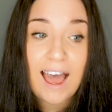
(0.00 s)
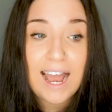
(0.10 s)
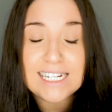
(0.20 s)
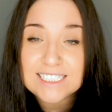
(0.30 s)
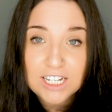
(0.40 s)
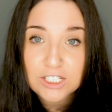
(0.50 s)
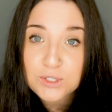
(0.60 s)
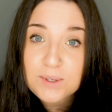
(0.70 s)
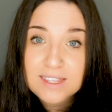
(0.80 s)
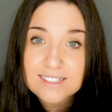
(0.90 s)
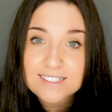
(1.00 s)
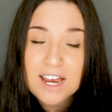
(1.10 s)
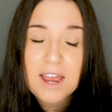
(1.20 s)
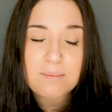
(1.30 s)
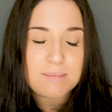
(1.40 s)
I did not do it this
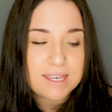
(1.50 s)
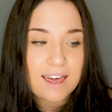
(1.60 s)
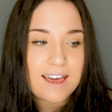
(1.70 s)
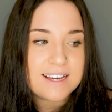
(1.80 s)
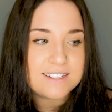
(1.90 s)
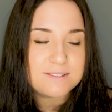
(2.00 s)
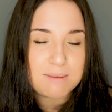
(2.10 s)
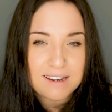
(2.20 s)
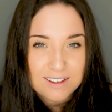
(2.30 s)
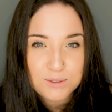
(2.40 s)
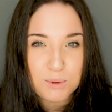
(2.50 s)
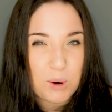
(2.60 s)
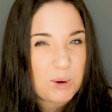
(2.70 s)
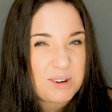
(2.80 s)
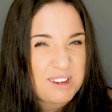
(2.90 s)
time because my nails were
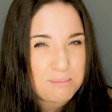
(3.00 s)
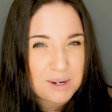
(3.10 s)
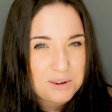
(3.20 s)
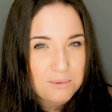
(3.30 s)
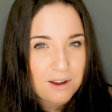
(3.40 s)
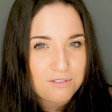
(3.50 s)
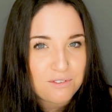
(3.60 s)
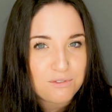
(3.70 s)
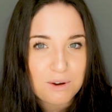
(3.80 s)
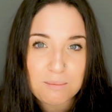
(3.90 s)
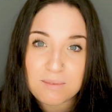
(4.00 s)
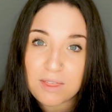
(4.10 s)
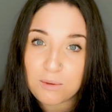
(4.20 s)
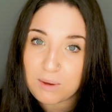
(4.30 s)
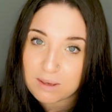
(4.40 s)
already pretty rough from
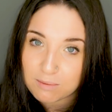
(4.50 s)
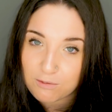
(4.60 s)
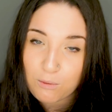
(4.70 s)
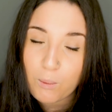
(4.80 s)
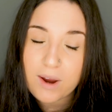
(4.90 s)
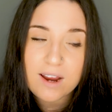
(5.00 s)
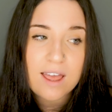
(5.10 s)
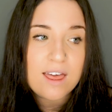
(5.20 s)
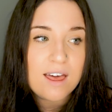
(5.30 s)
the week before,